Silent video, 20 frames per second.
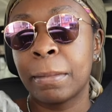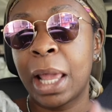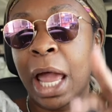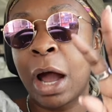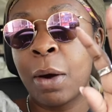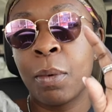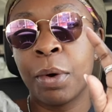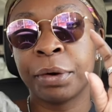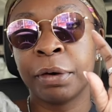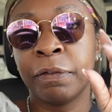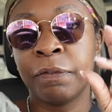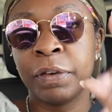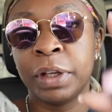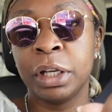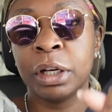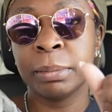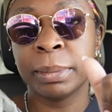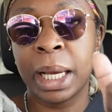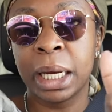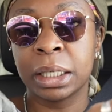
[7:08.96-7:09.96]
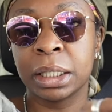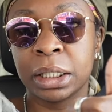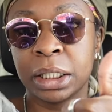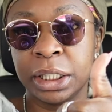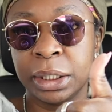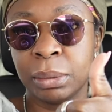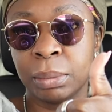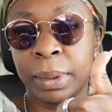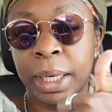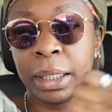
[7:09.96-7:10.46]
I want to film like a
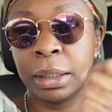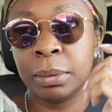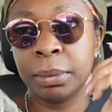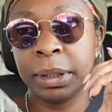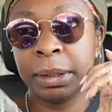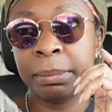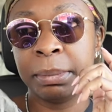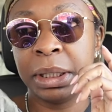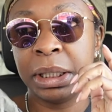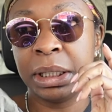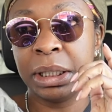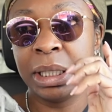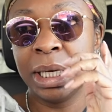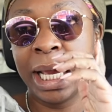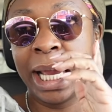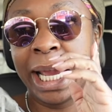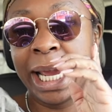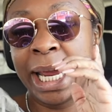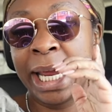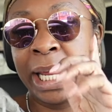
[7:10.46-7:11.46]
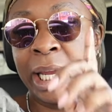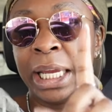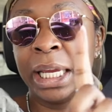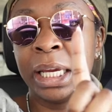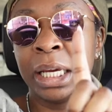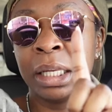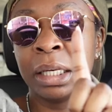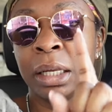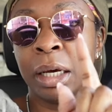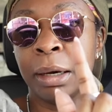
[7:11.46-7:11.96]
get ready with me
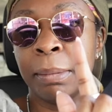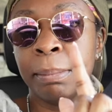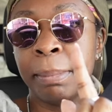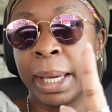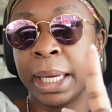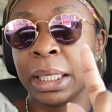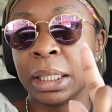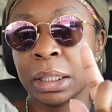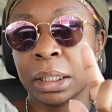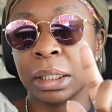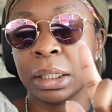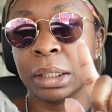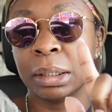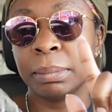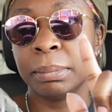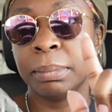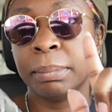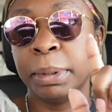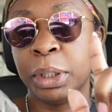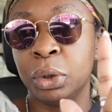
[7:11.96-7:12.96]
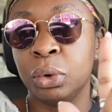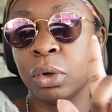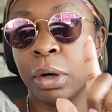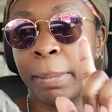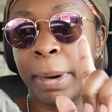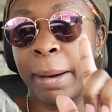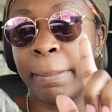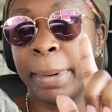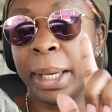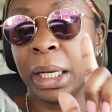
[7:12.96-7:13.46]
and a makeup. Me doing
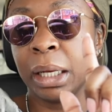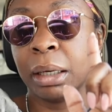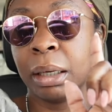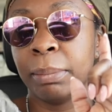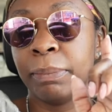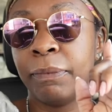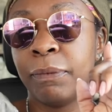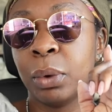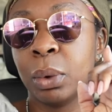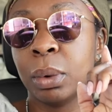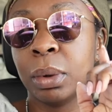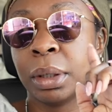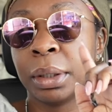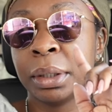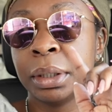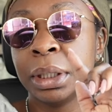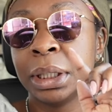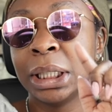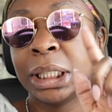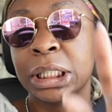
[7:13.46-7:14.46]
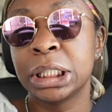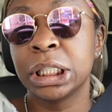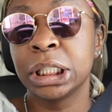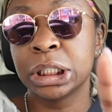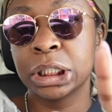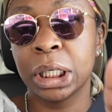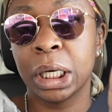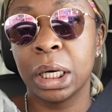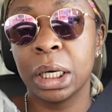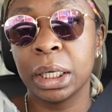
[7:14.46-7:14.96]
my makeup for
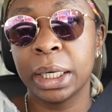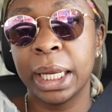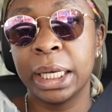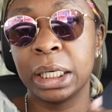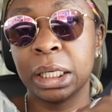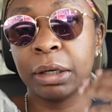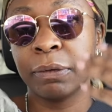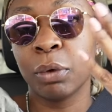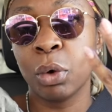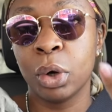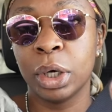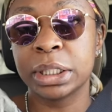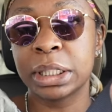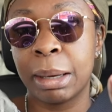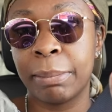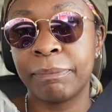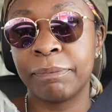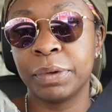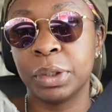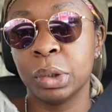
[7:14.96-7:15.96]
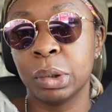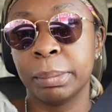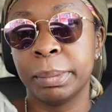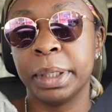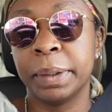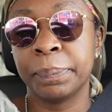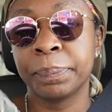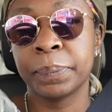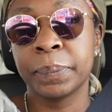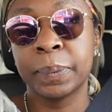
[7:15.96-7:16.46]
TikTok. And then, of course, I'm
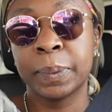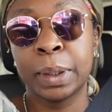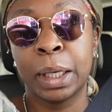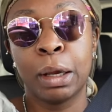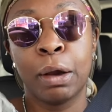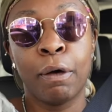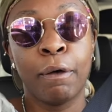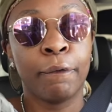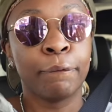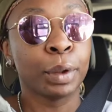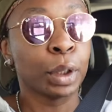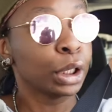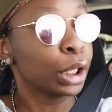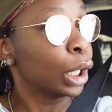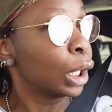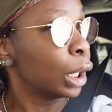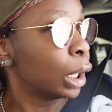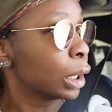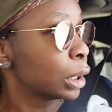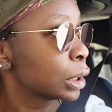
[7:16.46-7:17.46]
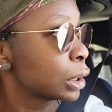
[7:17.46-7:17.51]
filming for y'all.